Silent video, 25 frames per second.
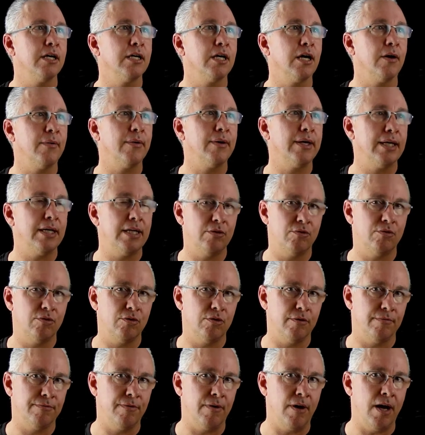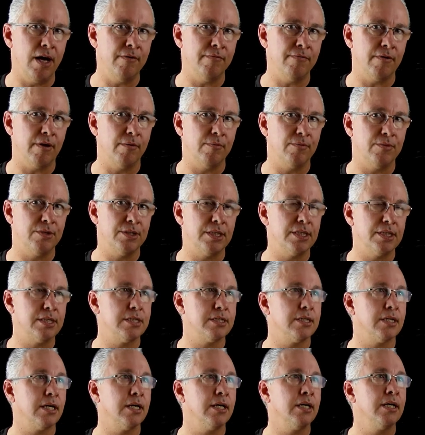going into the 5 ohm
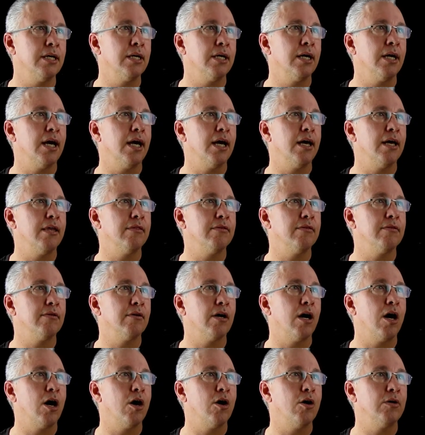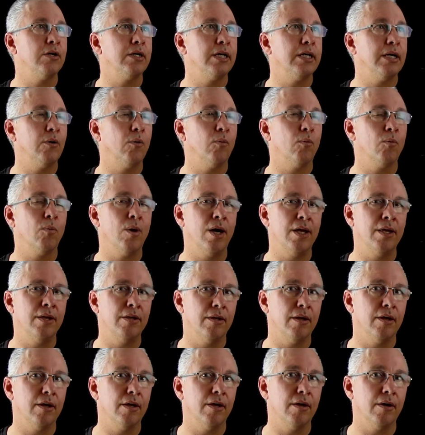resistor and only
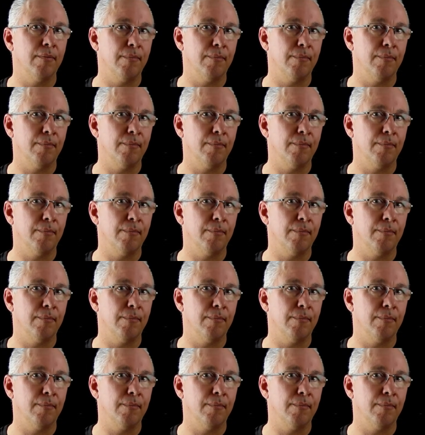1